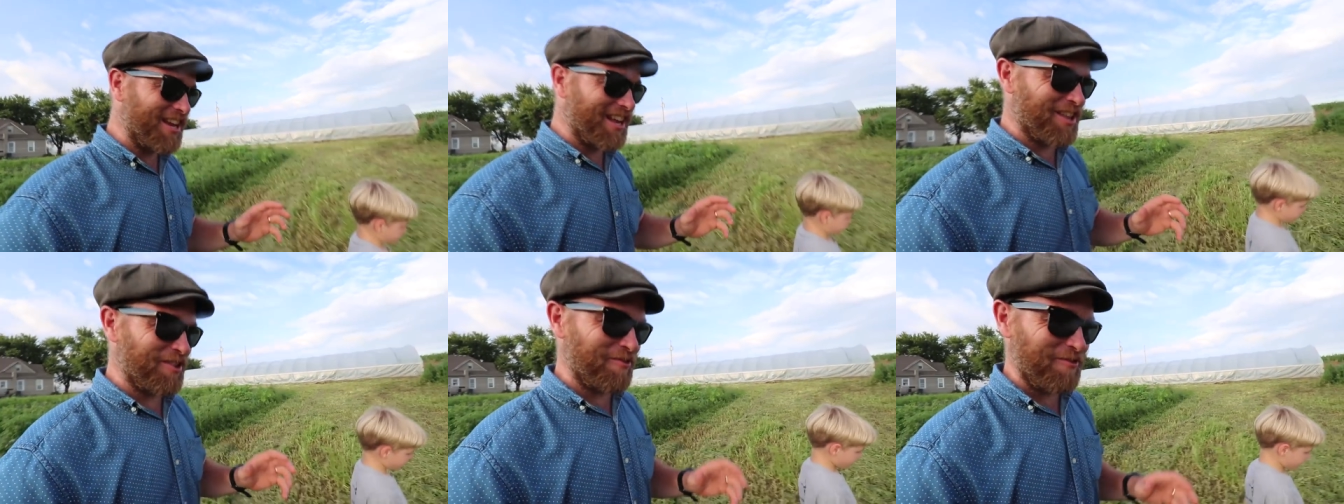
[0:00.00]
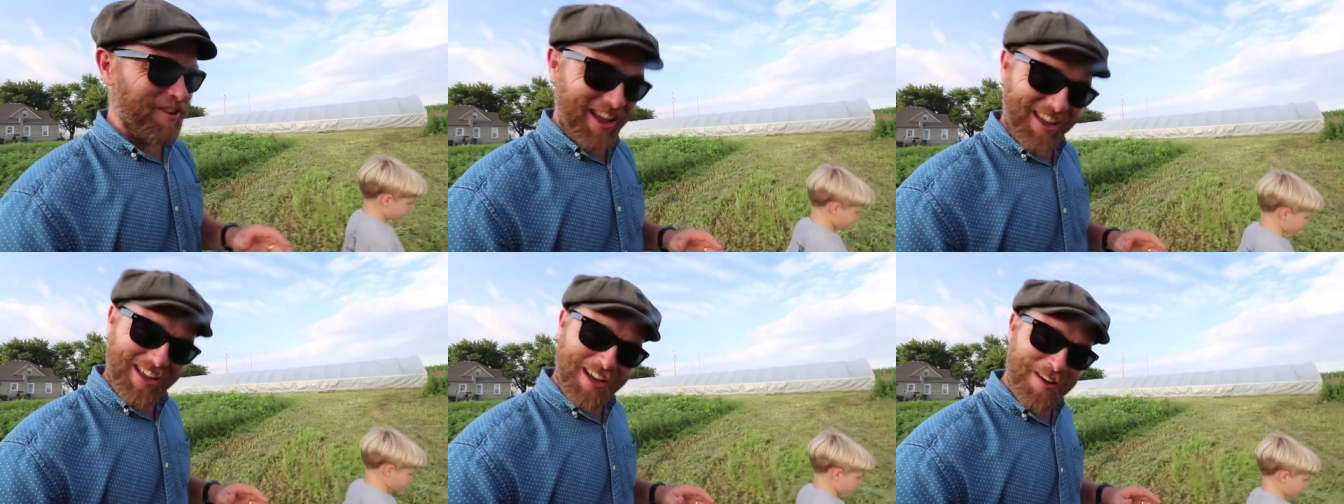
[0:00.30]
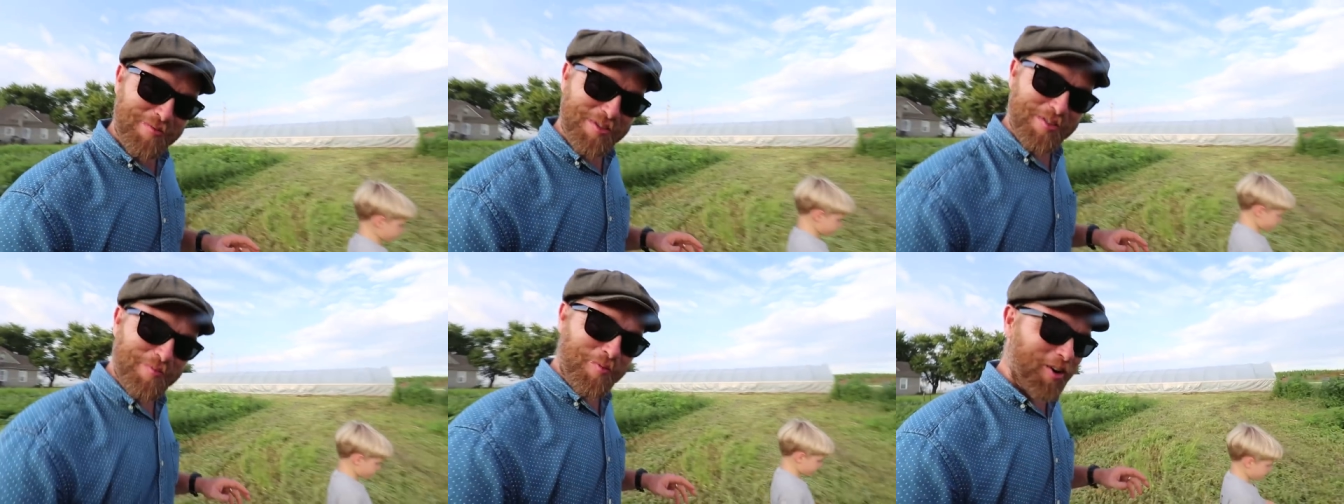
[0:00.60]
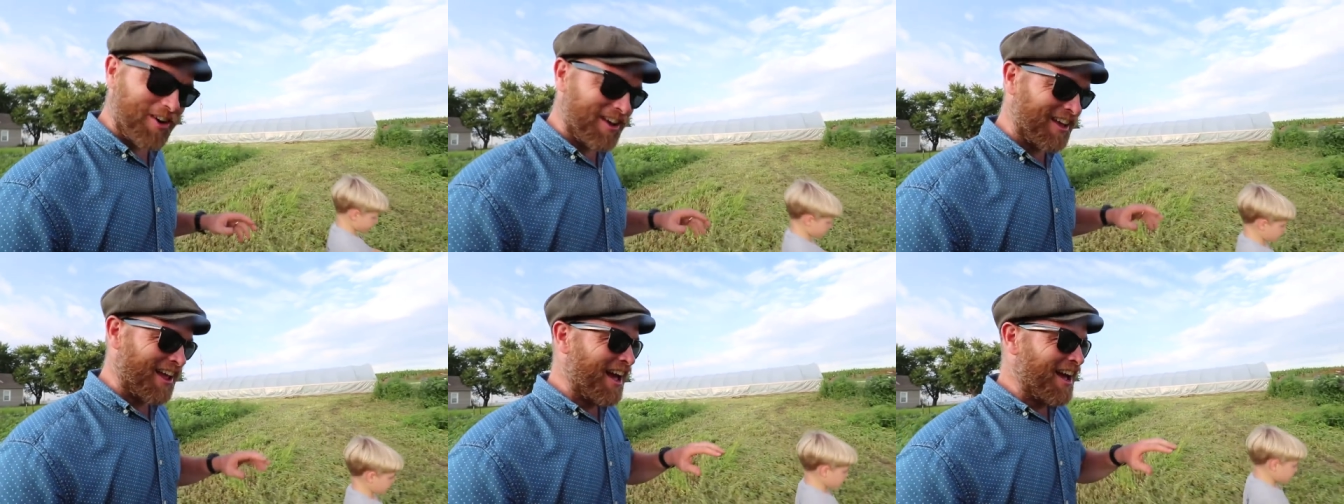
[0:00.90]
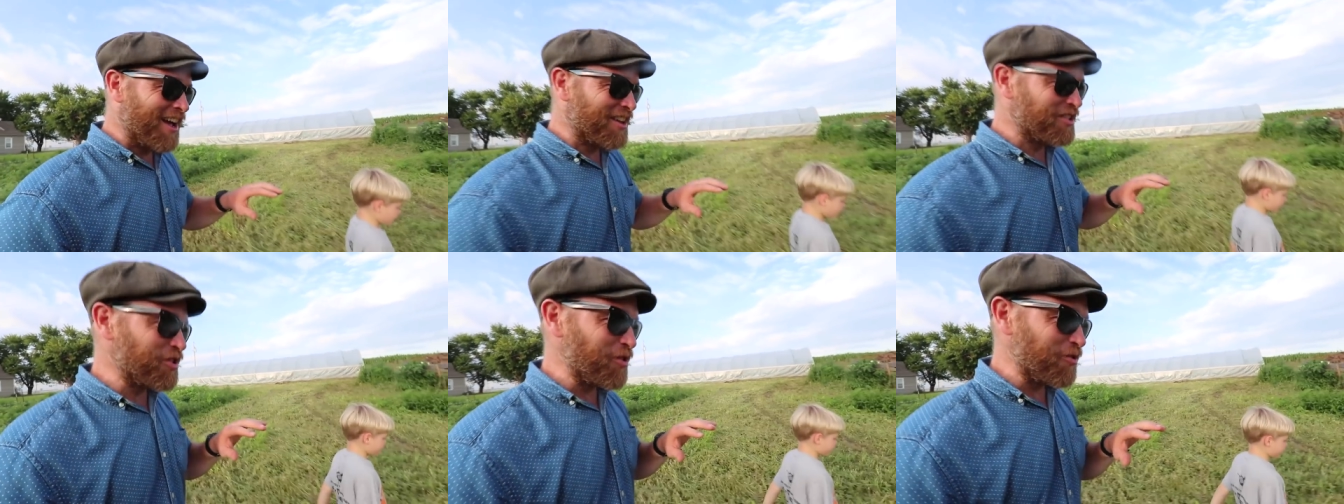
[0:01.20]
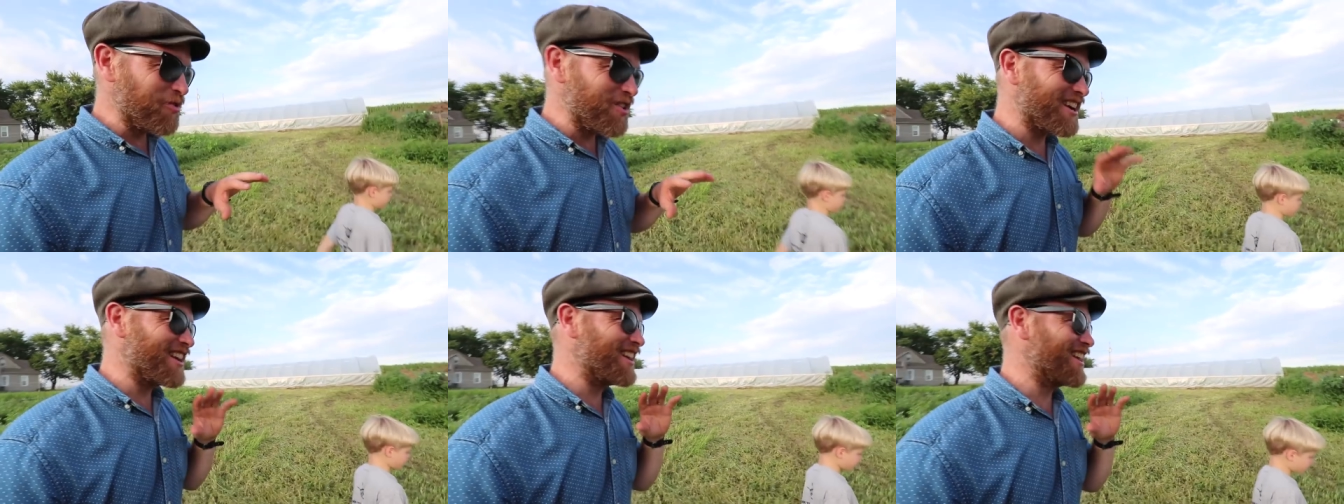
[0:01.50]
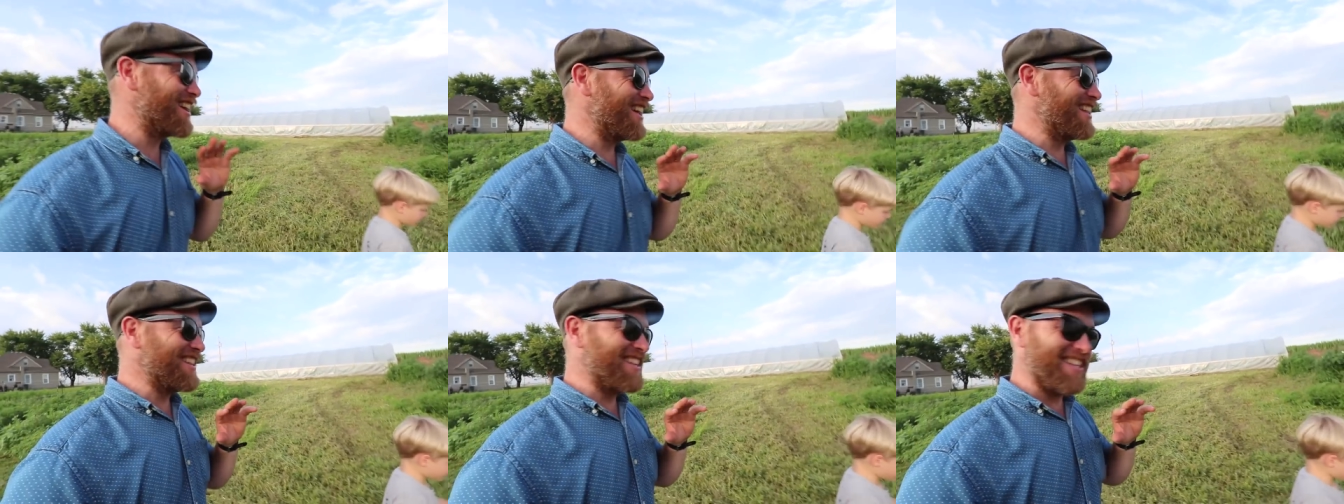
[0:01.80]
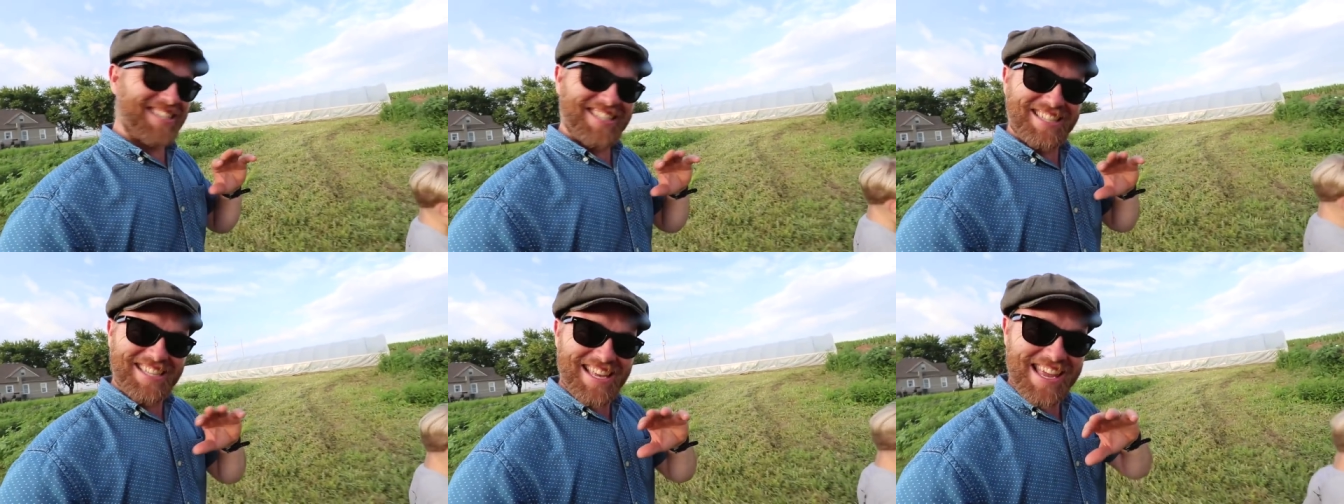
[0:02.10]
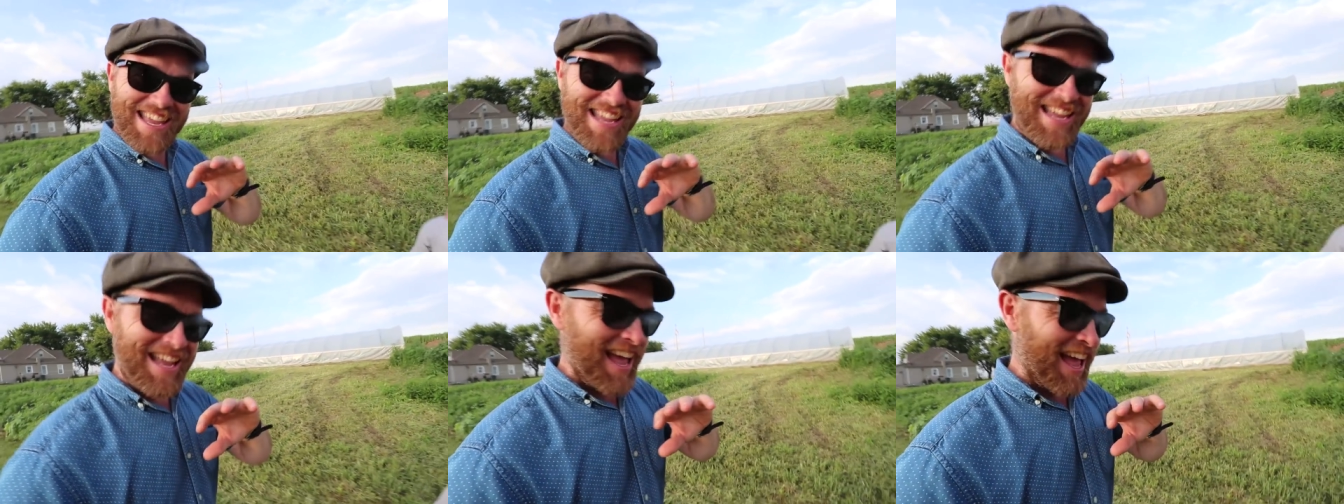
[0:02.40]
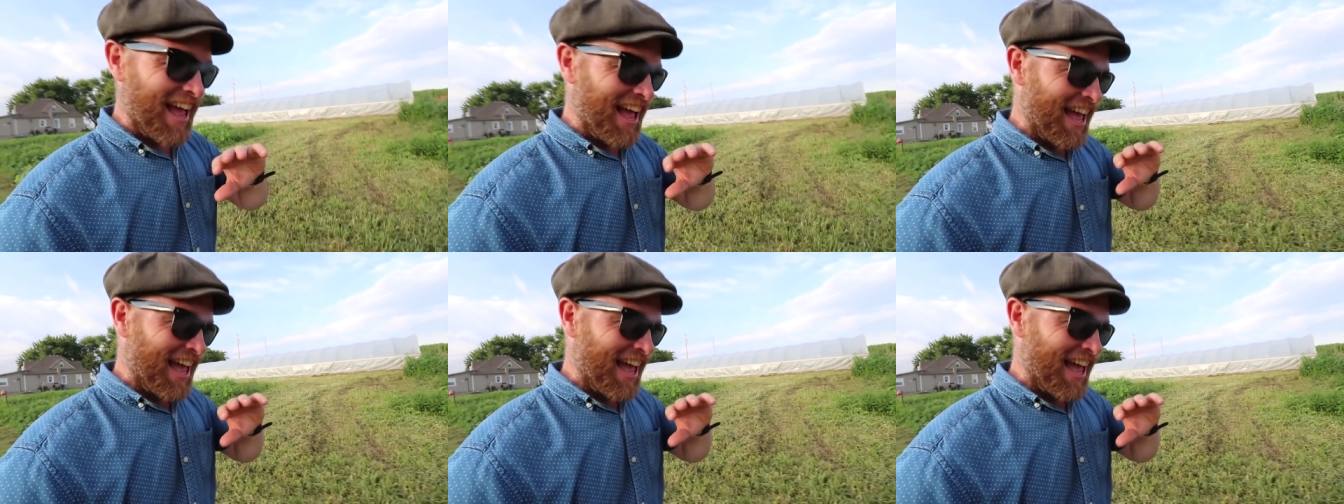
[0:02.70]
get to wake up in the morning. So we're gonna get to see